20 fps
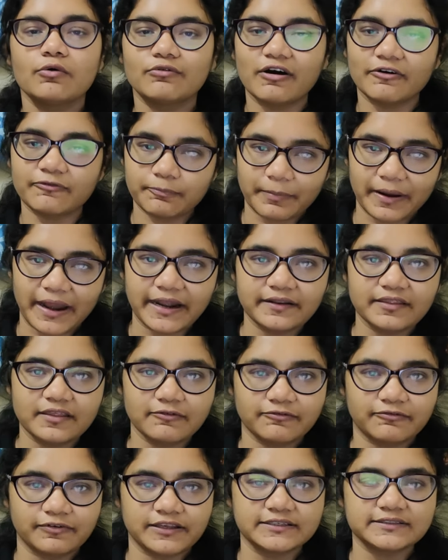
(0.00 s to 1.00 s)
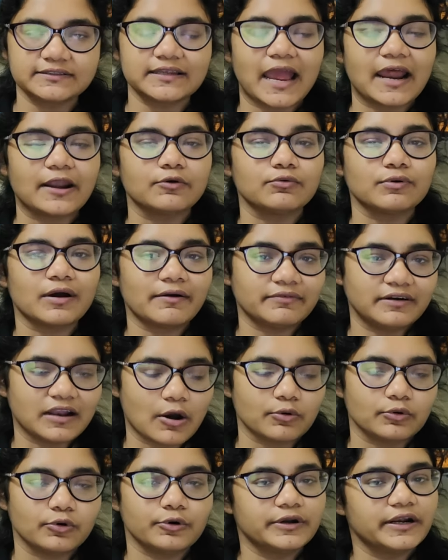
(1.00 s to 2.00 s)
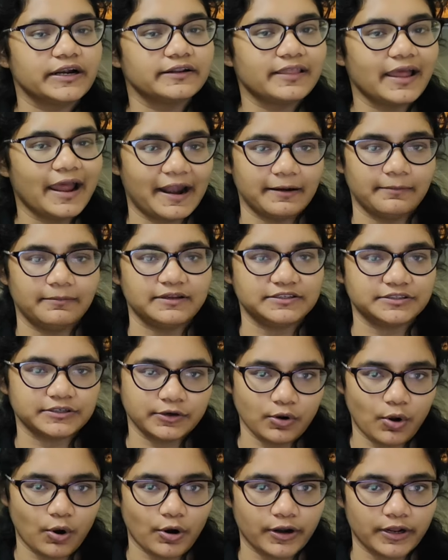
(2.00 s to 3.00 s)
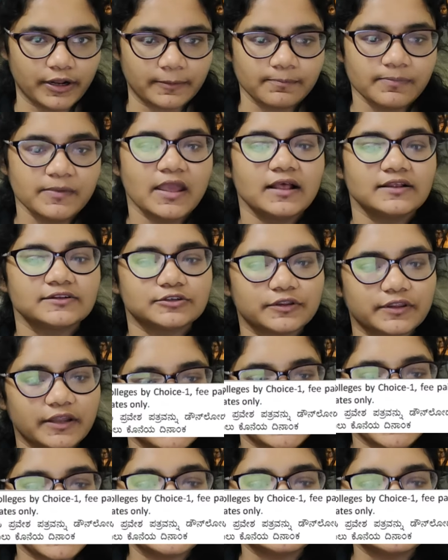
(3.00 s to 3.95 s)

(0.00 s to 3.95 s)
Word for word: who have paid the fees and who have downloaded the admission order. So the